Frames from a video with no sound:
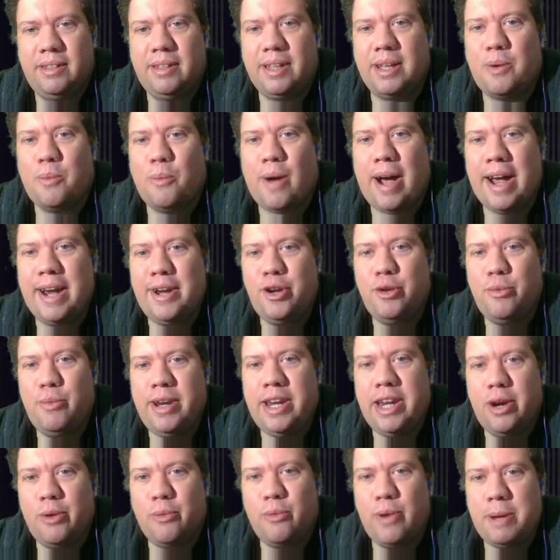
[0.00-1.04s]
Like, why do we
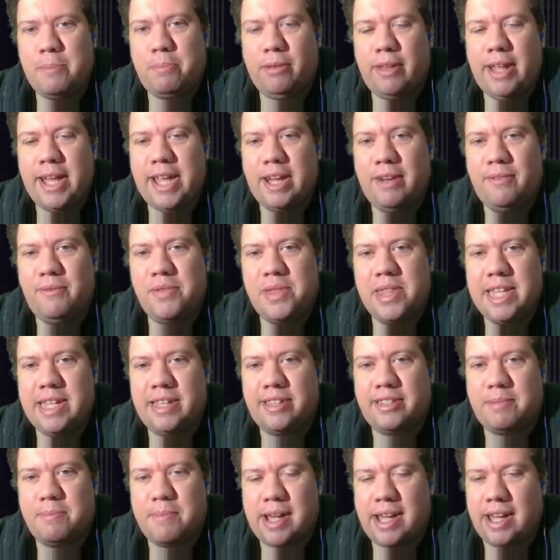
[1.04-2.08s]
need a replay of
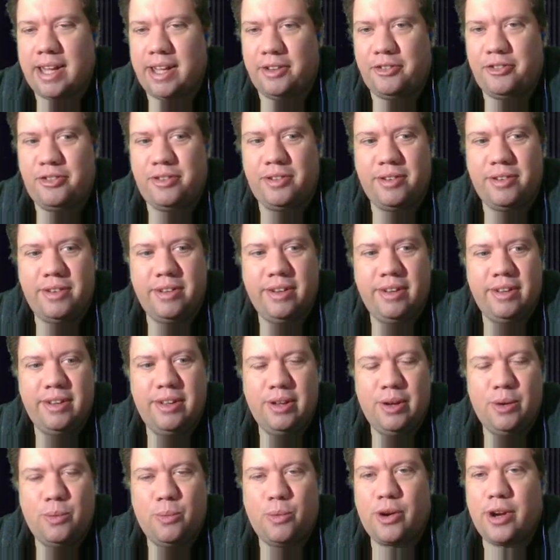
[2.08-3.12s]
this match?
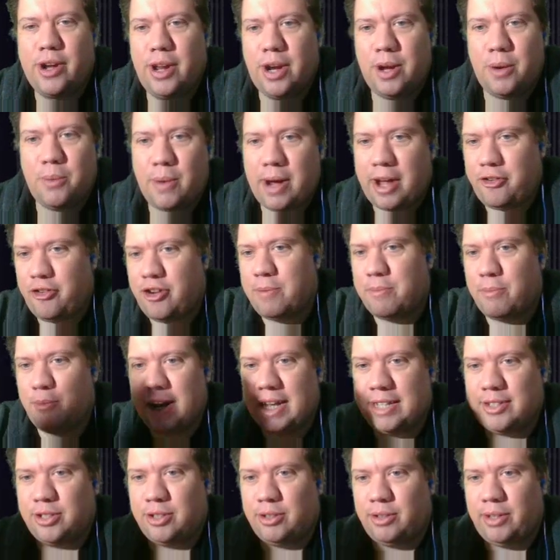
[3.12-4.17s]
We're going to watch him
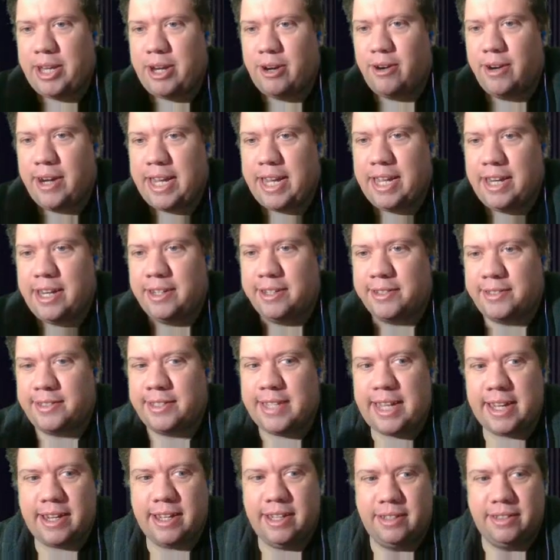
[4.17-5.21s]
wrestle here again in a
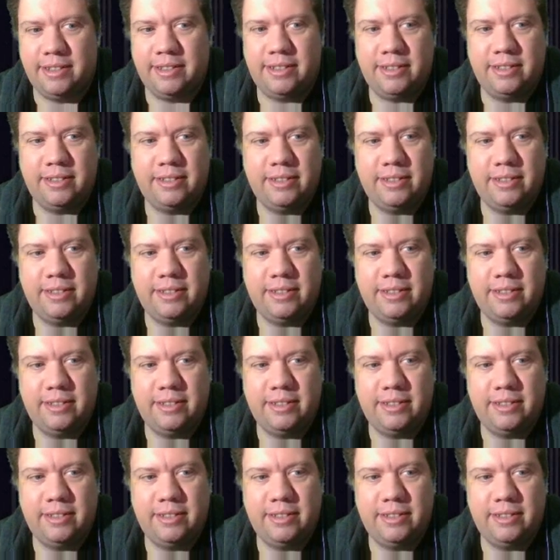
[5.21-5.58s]
second.